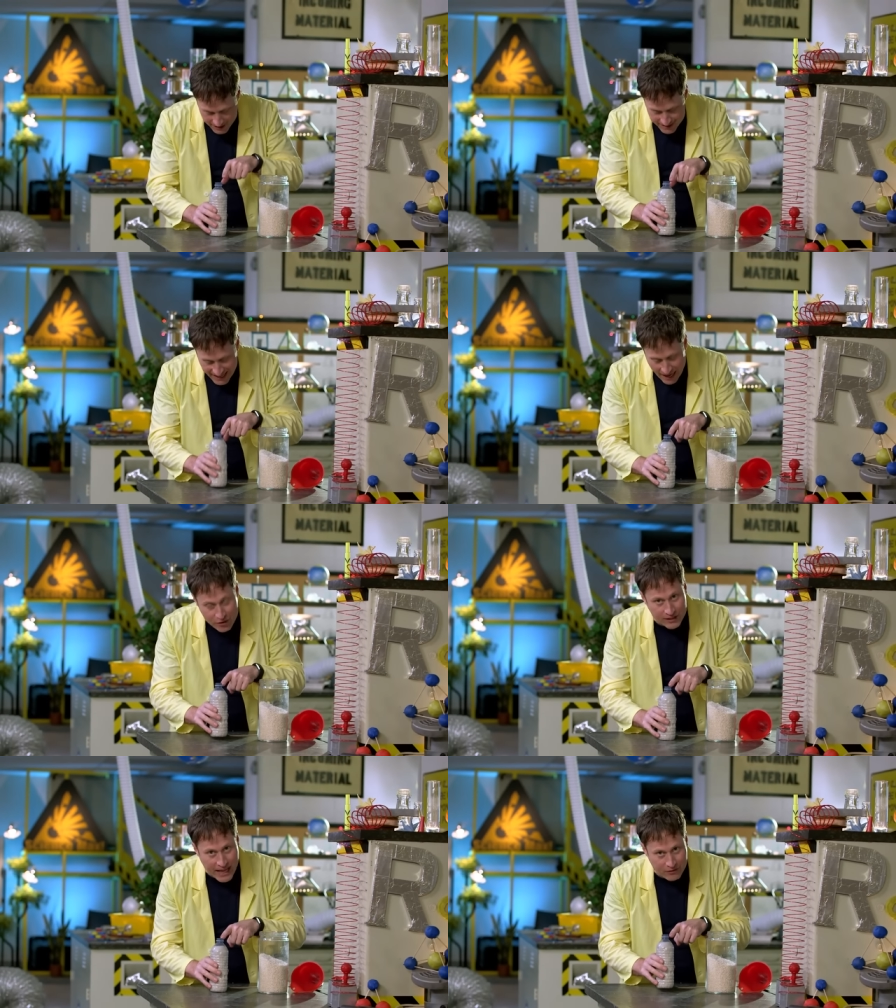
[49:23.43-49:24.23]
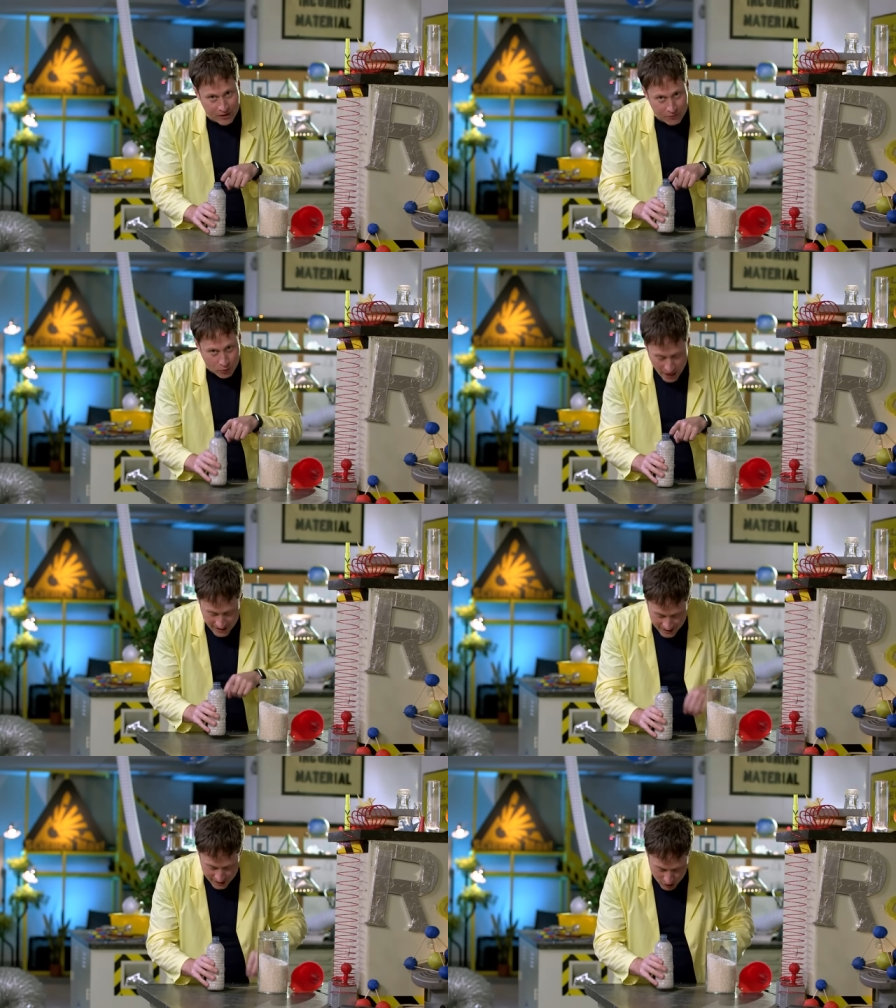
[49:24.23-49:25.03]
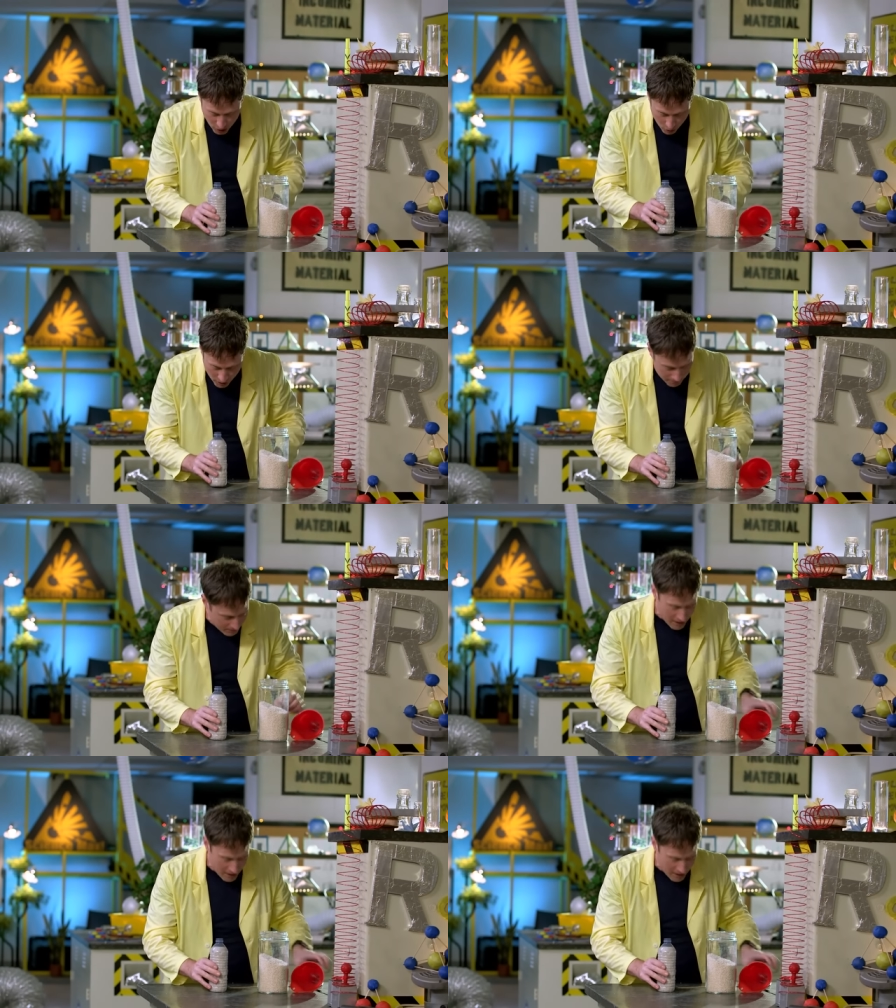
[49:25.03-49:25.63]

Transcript: See how the level of rice is lower?